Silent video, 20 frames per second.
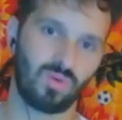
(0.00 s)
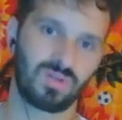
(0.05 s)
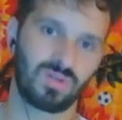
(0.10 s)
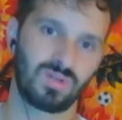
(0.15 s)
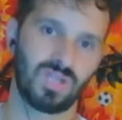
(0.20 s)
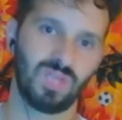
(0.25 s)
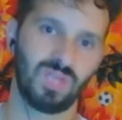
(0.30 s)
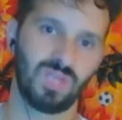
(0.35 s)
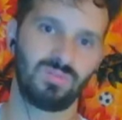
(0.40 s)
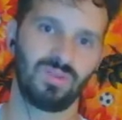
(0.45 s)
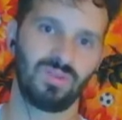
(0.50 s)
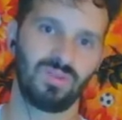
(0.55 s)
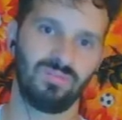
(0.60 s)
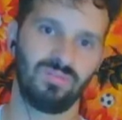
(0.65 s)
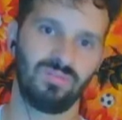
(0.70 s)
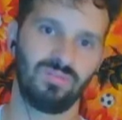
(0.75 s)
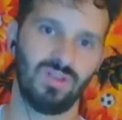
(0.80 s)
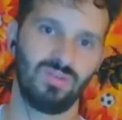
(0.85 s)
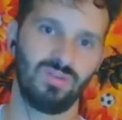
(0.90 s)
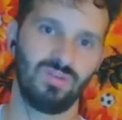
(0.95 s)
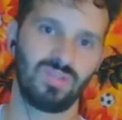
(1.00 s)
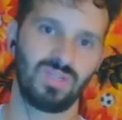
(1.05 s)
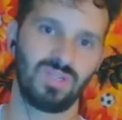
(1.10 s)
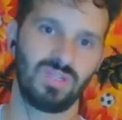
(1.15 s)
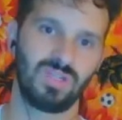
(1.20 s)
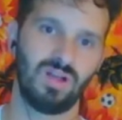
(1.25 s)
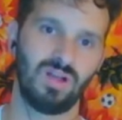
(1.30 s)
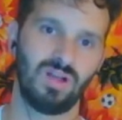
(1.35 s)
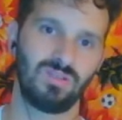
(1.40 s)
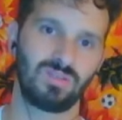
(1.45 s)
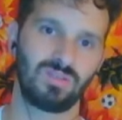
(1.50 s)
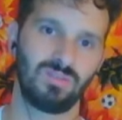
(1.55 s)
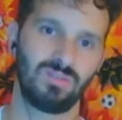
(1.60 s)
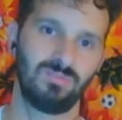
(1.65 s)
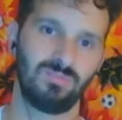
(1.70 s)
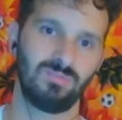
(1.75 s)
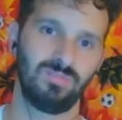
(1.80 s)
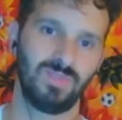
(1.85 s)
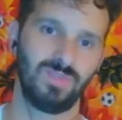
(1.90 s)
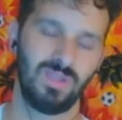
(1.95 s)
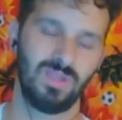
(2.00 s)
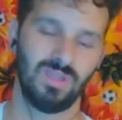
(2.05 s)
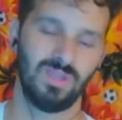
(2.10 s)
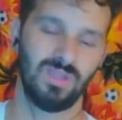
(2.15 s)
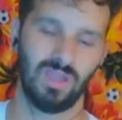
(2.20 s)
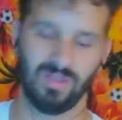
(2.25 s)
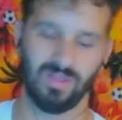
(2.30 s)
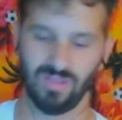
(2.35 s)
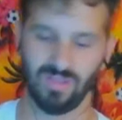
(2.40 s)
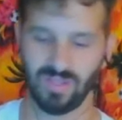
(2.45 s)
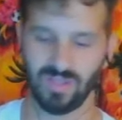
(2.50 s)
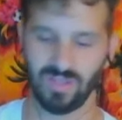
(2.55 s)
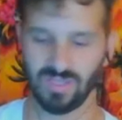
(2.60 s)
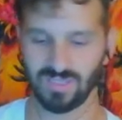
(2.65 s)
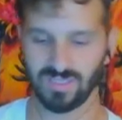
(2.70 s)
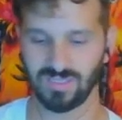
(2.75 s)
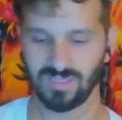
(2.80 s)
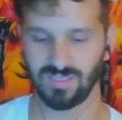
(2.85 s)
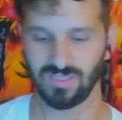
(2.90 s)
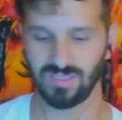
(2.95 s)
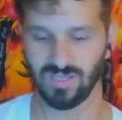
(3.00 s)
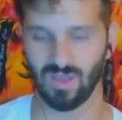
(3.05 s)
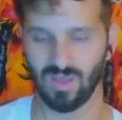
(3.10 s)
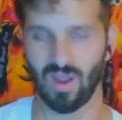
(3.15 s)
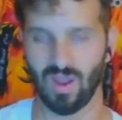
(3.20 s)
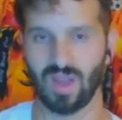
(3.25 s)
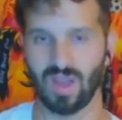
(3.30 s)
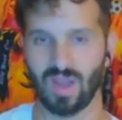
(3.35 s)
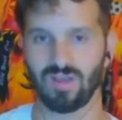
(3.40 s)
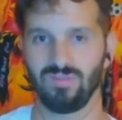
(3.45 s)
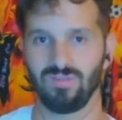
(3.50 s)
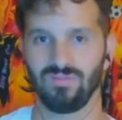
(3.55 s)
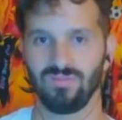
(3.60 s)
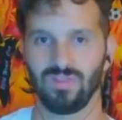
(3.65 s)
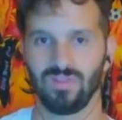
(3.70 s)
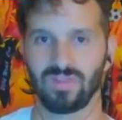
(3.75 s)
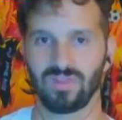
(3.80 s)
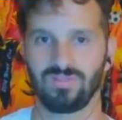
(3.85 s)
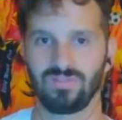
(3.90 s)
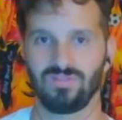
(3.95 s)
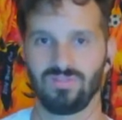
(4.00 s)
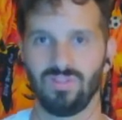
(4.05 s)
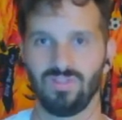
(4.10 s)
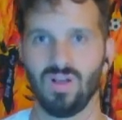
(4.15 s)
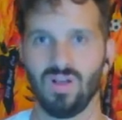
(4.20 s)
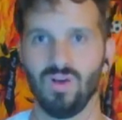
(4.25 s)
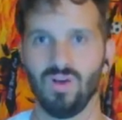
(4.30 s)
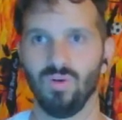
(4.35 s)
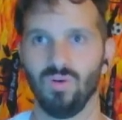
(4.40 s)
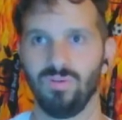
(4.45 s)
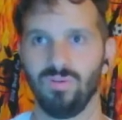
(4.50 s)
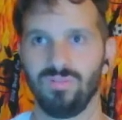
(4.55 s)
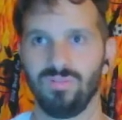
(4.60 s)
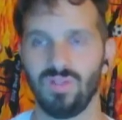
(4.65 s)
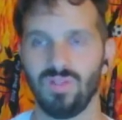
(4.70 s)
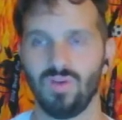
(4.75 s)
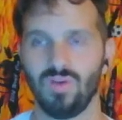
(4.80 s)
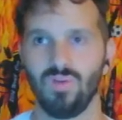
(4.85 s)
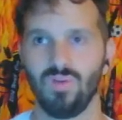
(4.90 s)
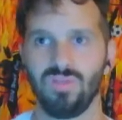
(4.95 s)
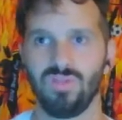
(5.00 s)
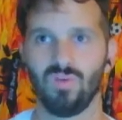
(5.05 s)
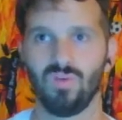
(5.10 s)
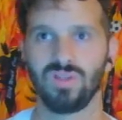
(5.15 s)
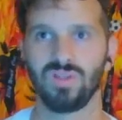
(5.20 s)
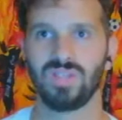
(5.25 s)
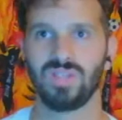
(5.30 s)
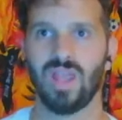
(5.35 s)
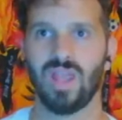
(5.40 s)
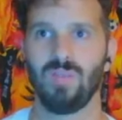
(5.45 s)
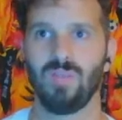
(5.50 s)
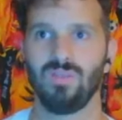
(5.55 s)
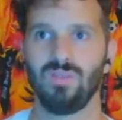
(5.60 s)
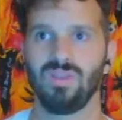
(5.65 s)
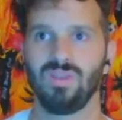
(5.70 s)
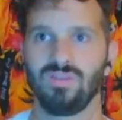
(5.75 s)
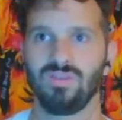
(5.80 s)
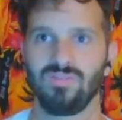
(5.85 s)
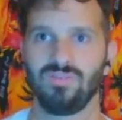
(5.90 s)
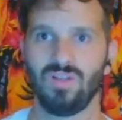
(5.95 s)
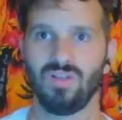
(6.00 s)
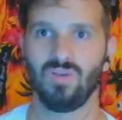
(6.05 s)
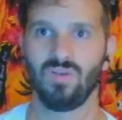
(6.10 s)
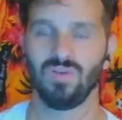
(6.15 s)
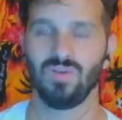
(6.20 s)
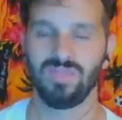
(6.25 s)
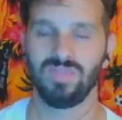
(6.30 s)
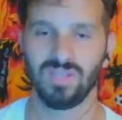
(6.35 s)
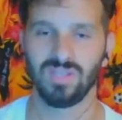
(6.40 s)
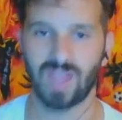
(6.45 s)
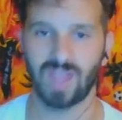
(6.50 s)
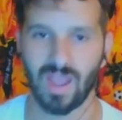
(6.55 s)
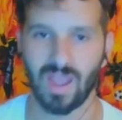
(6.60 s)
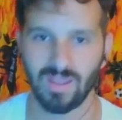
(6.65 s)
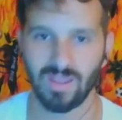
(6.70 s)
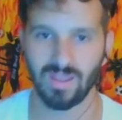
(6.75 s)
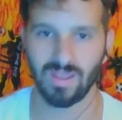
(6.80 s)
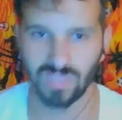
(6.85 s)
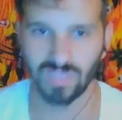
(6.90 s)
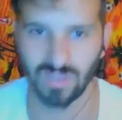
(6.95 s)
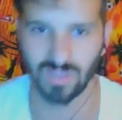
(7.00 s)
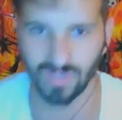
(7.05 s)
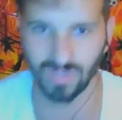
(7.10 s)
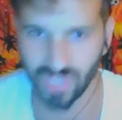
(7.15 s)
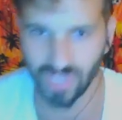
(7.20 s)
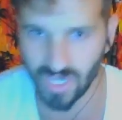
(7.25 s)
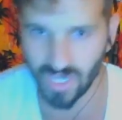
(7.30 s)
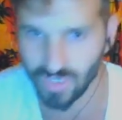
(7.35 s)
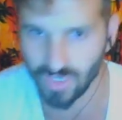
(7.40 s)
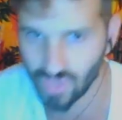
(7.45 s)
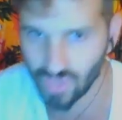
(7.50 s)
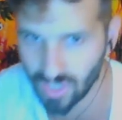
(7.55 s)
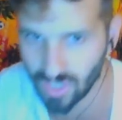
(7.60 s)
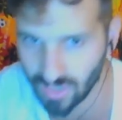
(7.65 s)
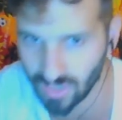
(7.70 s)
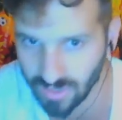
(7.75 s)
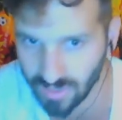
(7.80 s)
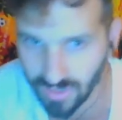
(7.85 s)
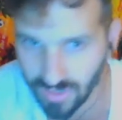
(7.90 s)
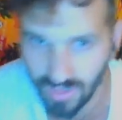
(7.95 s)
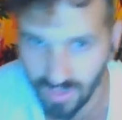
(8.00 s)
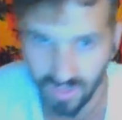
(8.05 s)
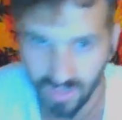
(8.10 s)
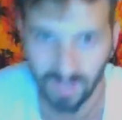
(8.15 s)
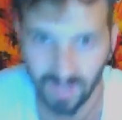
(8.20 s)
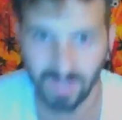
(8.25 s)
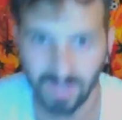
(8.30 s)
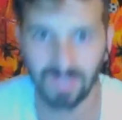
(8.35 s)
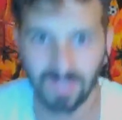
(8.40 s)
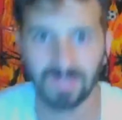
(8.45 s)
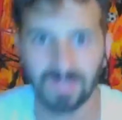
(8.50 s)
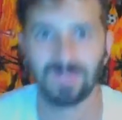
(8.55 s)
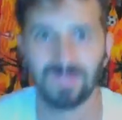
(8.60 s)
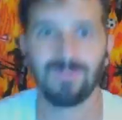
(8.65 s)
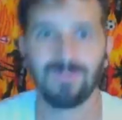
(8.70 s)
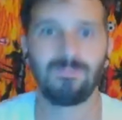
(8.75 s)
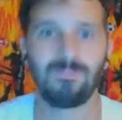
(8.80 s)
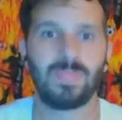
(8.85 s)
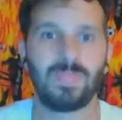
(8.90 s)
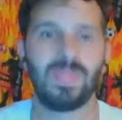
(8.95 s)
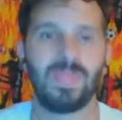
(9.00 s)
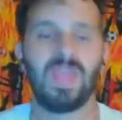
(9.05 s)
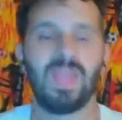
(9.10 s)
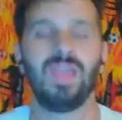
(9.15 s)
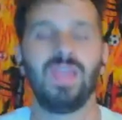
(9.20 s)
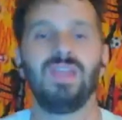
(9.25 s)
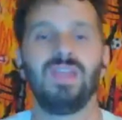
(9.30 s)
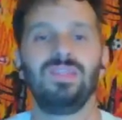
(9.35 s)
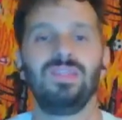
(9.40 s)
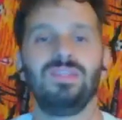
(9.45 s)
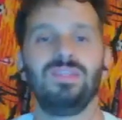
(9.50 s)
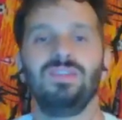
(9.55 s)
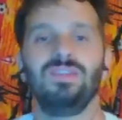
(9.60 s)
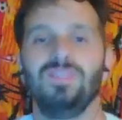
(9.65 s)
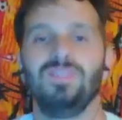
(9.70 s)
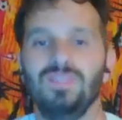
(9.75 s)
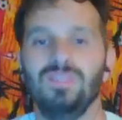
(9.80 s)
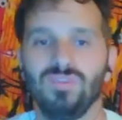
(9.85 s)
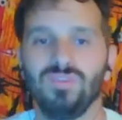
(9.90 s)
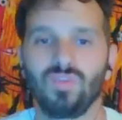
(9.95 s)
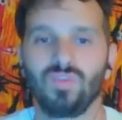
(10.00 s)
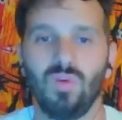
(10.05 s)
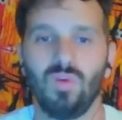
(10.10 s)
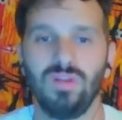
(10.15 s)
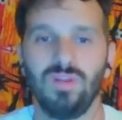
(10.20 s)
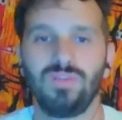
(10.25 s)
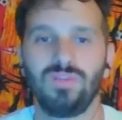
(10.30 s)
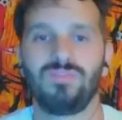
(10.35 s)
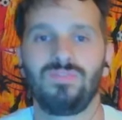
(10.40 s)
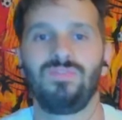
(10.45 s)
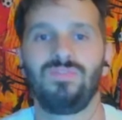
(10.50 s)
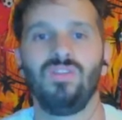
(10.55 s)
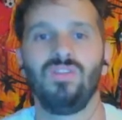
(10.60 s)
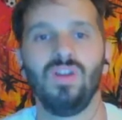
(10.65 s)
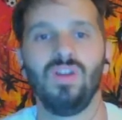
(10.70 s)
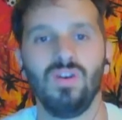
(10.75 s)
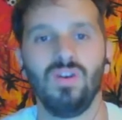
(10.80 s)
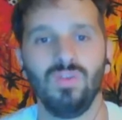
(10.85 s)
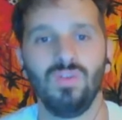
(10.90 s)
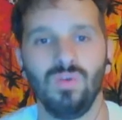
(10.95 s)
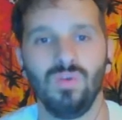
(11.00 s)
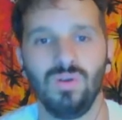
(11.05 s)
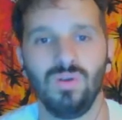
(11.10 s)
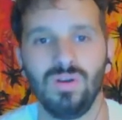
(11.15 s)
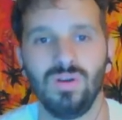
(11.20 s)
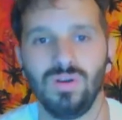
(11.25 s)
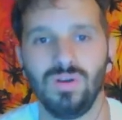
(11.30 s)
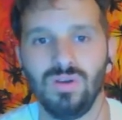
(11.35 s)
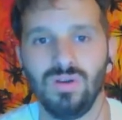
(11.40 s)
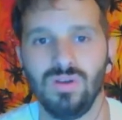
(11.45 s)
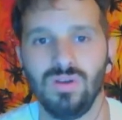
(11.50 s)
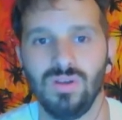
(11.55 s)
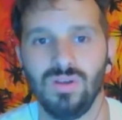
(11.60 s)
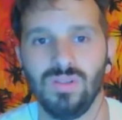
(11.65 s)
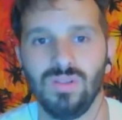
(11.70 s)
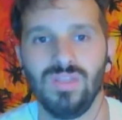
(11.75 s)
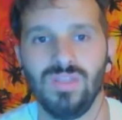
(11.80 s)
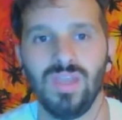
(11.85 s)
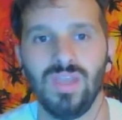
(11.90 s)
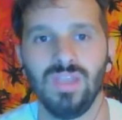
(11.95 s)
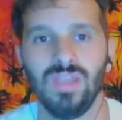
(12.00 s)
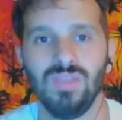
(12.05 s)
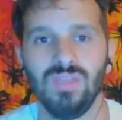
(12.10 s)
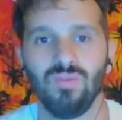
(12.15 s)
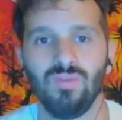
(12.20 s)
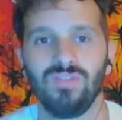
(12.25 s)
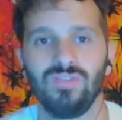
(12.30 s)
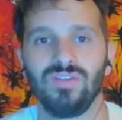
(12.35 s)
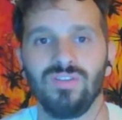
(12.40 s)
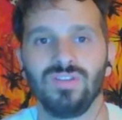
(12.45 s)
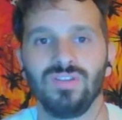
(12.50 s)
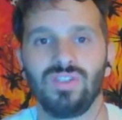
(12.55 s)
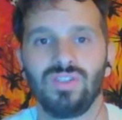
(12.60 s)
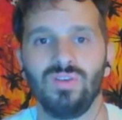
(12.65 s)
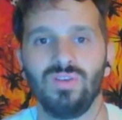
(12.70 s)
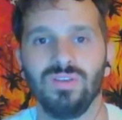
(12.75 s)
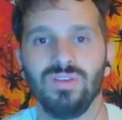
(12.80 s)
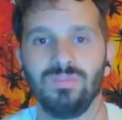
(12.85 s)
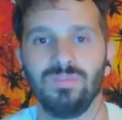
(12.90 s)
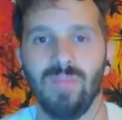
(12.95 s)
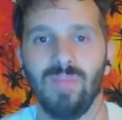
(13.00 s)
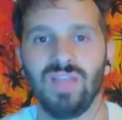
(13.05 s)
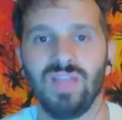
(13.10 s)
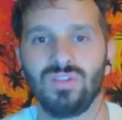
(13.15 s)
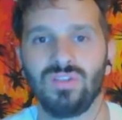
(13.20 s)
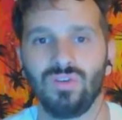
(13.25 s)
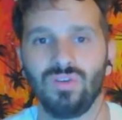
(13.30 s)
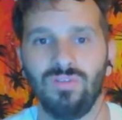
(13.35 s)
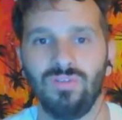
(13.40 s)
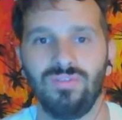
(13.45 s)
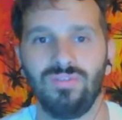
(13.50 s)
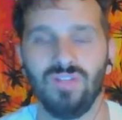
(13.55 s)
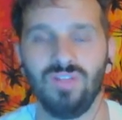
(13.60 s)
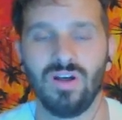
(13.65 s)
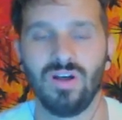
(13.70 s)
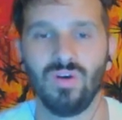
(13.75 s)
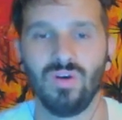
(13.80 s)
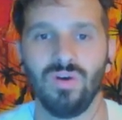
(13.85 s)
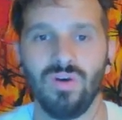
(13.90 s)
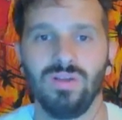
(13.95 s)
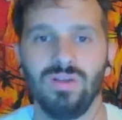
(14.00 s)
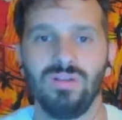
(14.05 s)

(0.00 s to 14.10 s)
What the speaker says: types of flows, he calls them, and like it's, you know, how to like flow with what's happening, flow with the times that are changing. And there's one flow that he refers to as mental flow,